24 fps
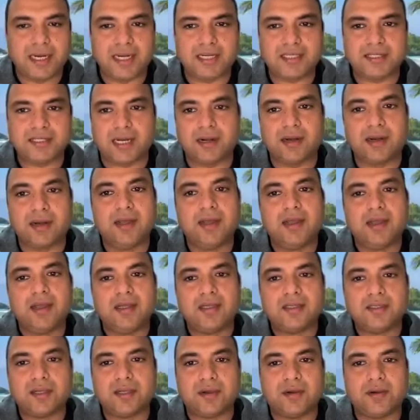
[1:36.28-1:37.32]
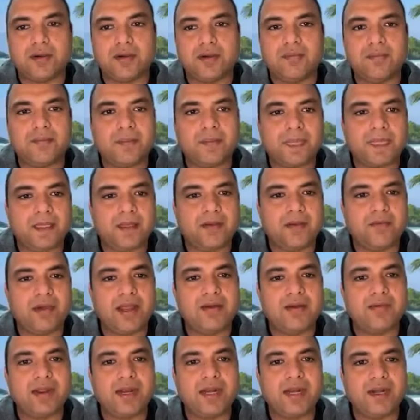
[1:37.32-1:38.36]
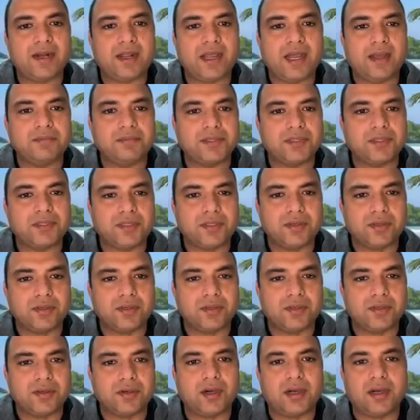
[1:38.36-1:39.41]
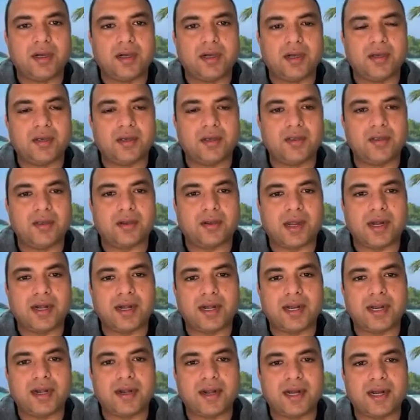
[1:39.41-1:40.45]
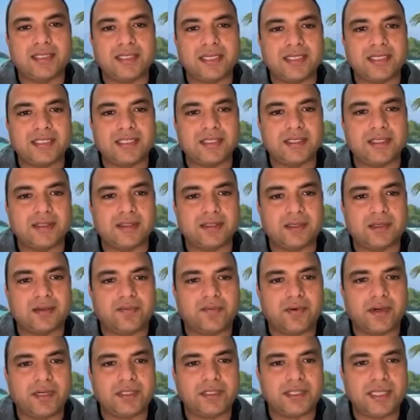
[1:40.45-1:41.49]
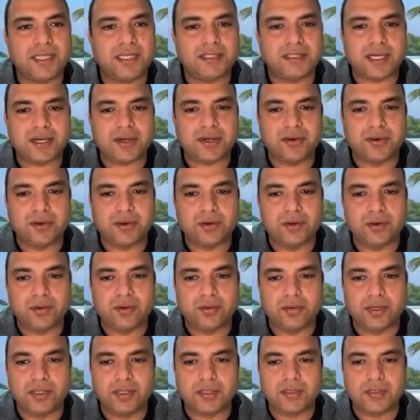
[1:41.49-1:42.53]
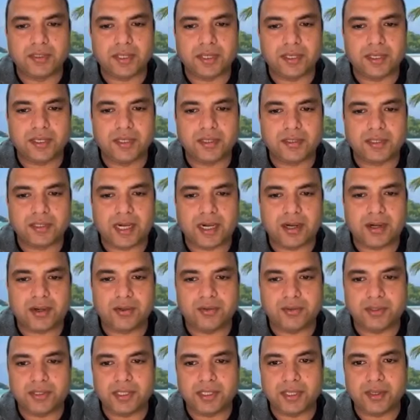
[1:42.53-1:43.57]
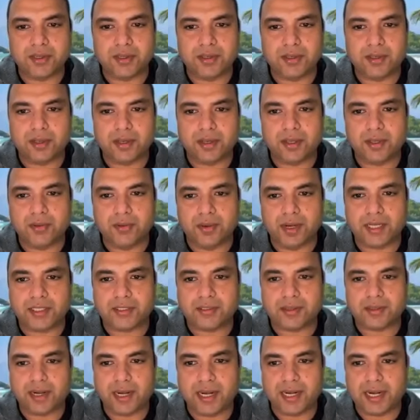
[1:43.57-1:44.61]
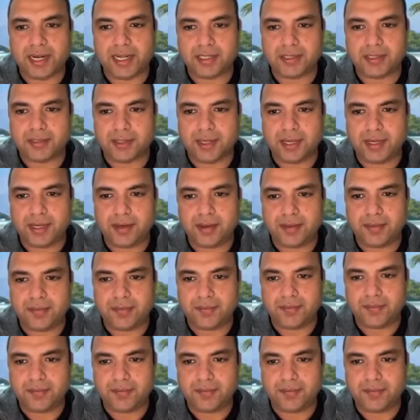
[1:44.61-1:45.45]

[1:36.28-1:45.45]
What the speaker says: let's start. So when it comes to your containerizations, the first things that you do is start using Unix or Linux, right?